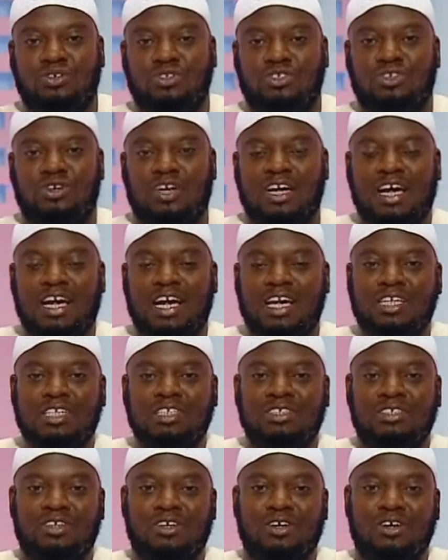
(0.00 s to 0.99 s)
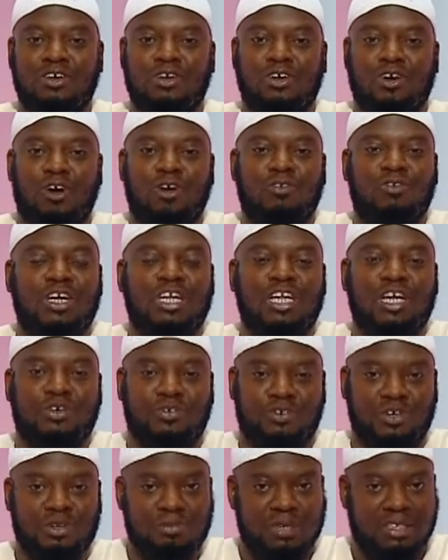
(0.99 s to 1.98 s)
or some kind of an
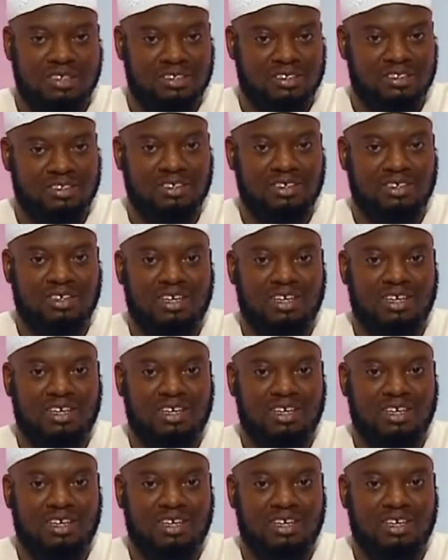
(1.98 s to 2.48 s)
agreement.